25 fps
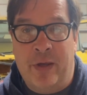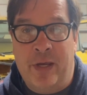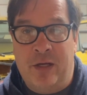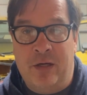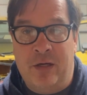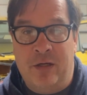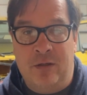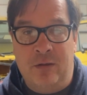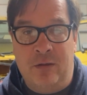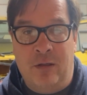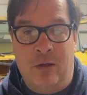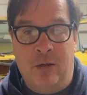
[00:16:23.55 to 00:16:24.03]
could
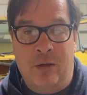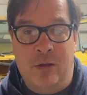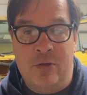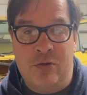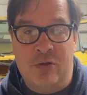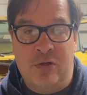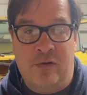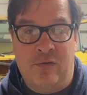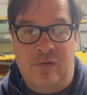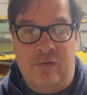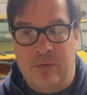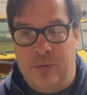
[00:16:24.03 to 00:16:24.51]
enlarge
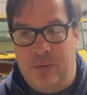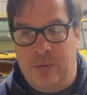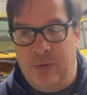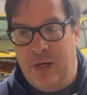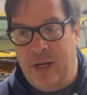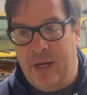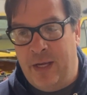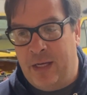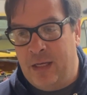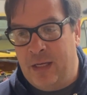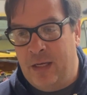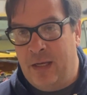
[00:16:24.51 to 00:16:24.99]
it so that
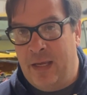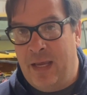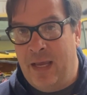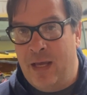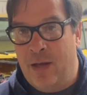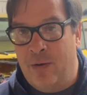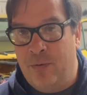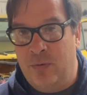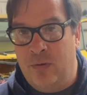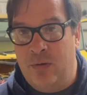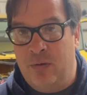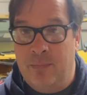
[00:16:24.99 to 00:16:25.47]
I could
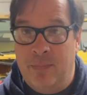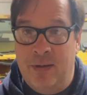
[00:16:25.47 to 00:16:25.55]
count and